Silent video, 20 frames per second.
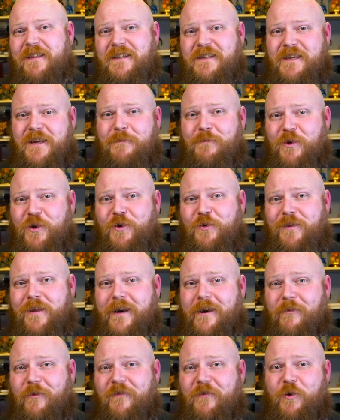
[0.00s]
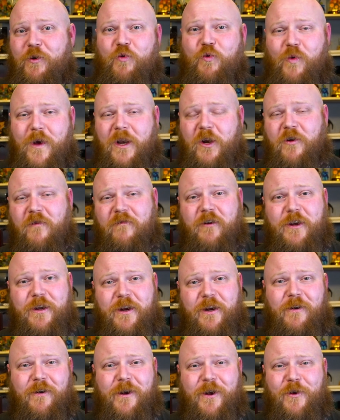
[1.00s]
the Timku that I reviewed well over a
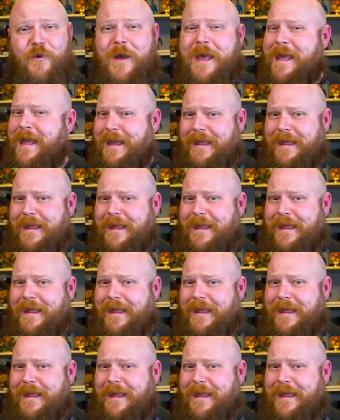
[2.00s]
year ago.